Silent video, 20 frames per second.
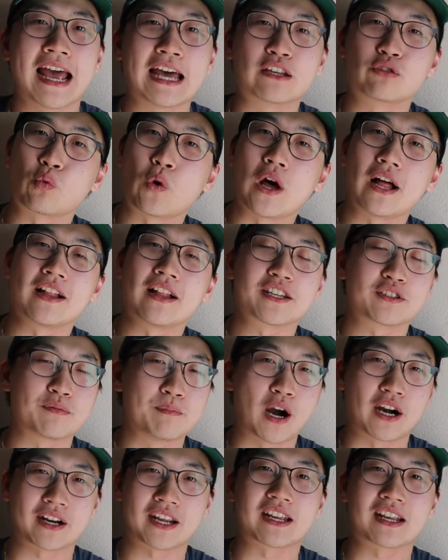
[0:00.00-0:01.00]
as well as
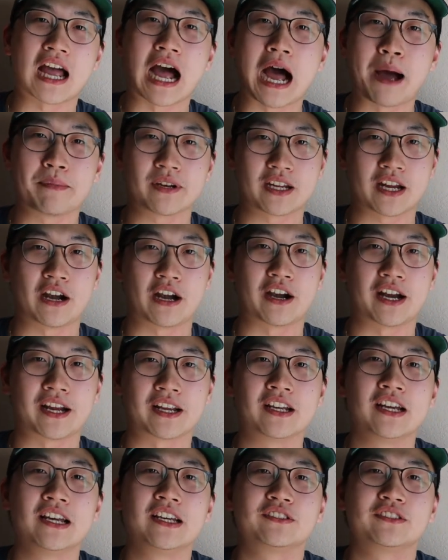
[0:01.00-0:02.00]
market commentary,